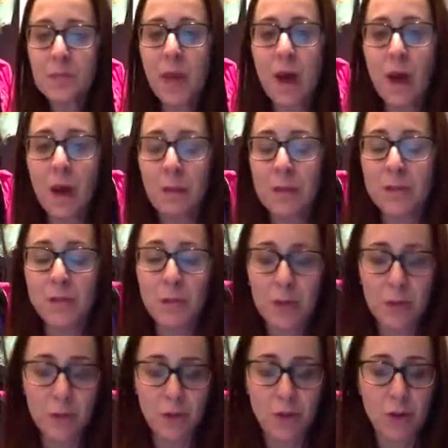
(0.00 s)
It's
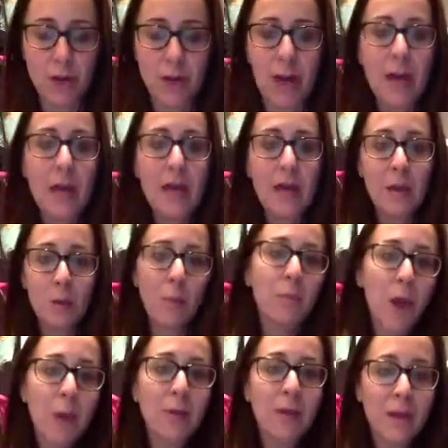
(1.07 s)
really frustrating. It will
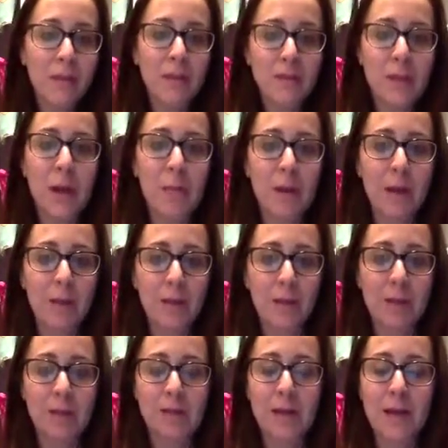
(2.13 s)
probably never stop, and I
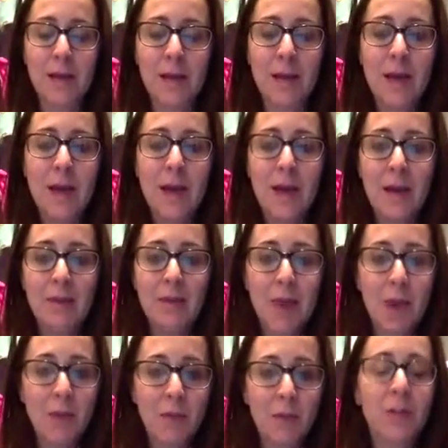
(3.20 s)
realize that. And I've
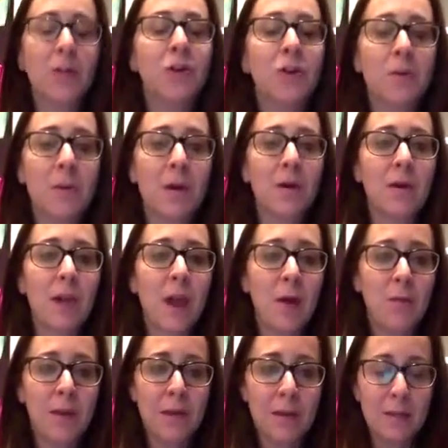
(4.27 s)
gotten really good about
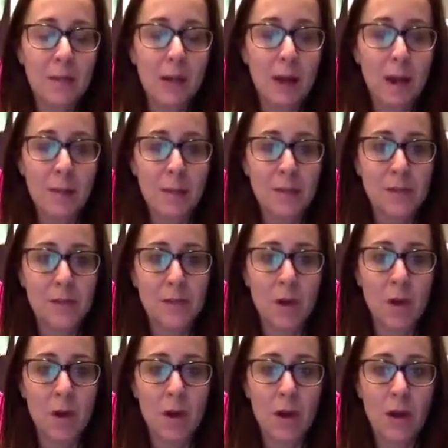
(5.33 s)
not reading the comments
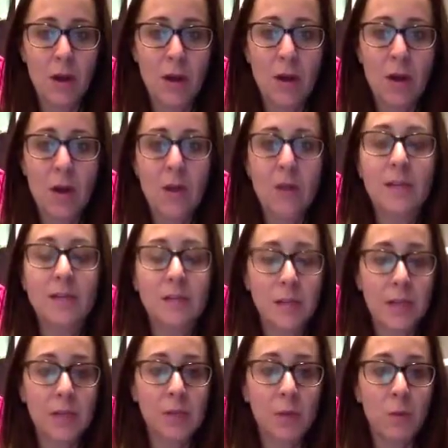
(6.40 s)
on the
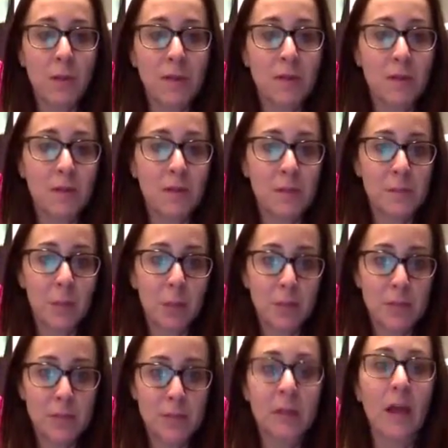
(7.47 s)
sites where my stuff is
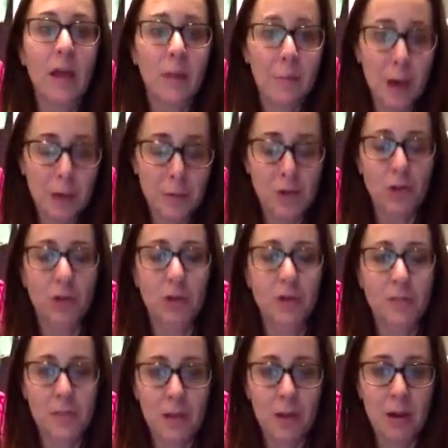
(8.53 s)
posted, like Pop Sugar
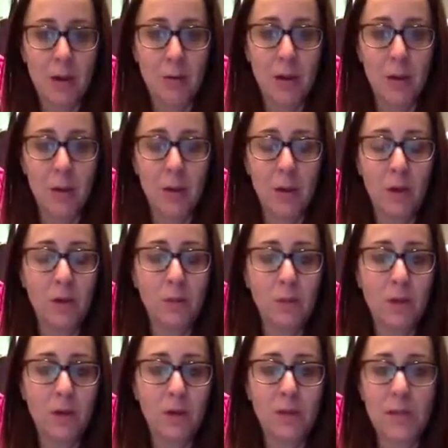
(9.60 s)
and Scary Mommy and all the
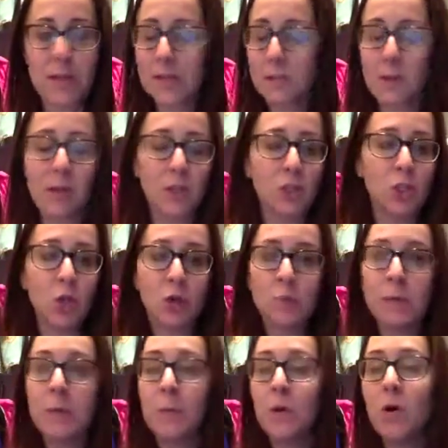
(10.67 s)
bigger sites, because those
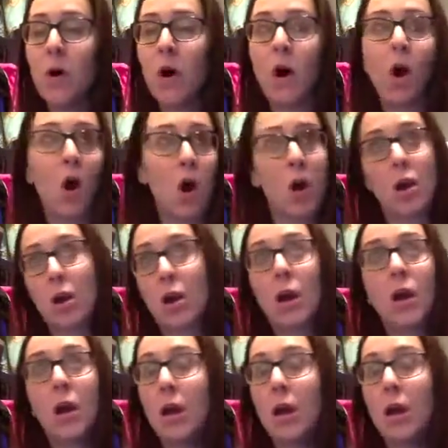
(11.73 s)
people are